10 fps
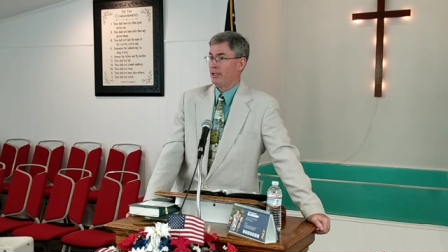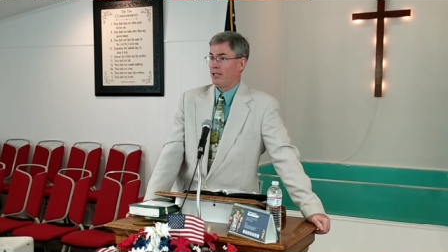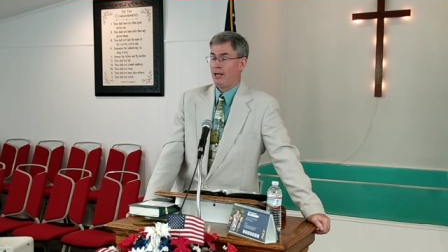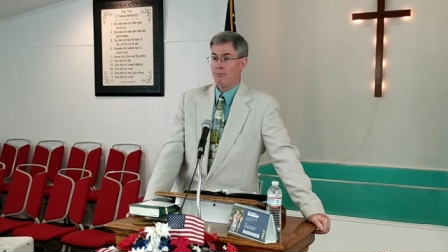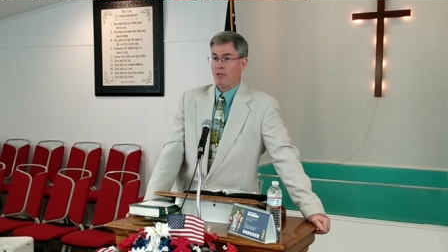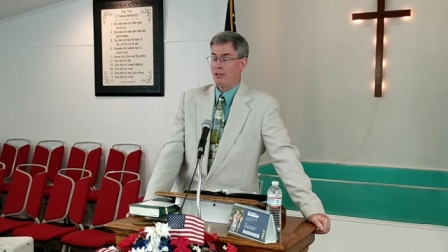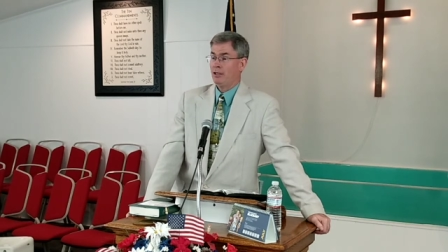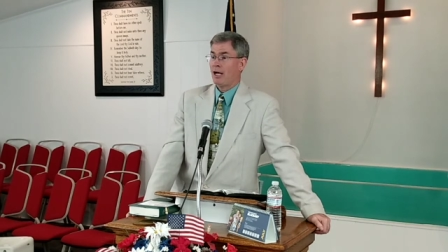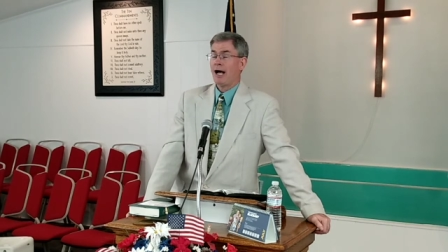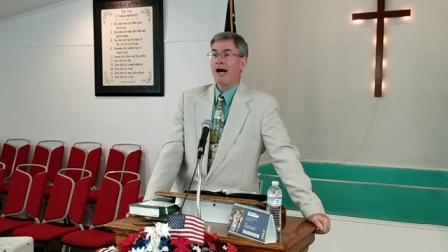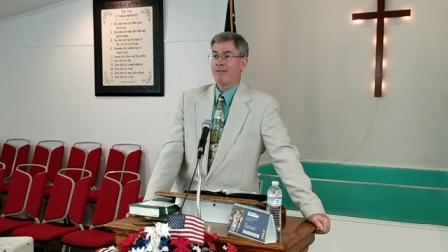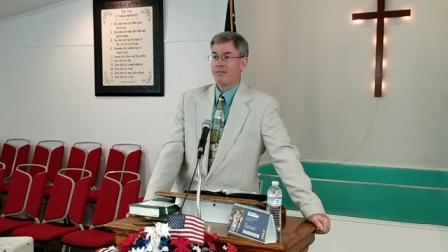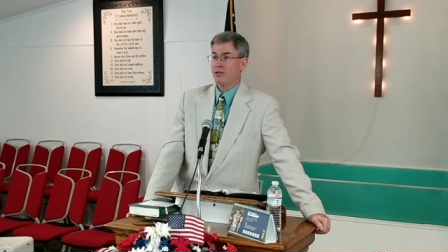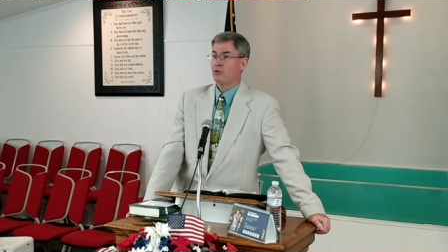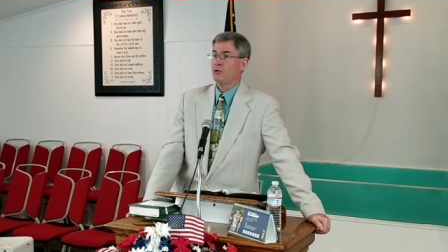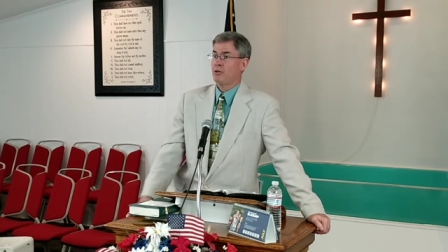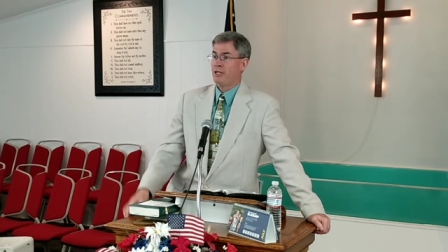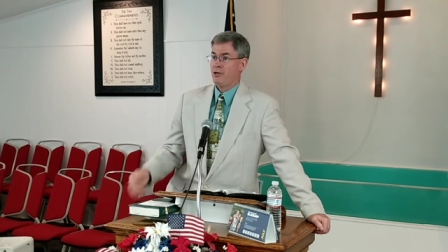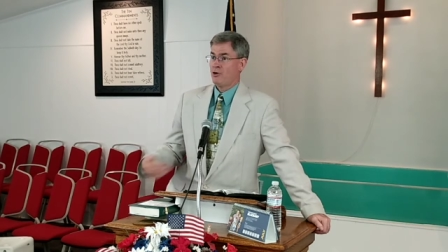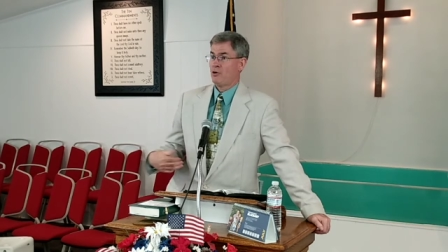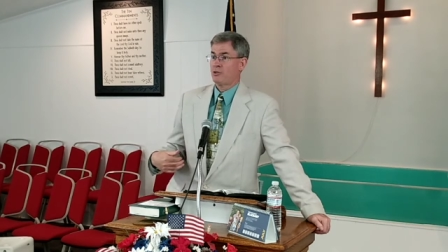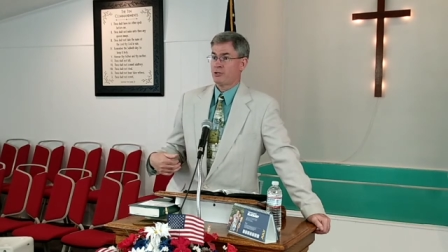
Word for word: And I mean, I think you could hear her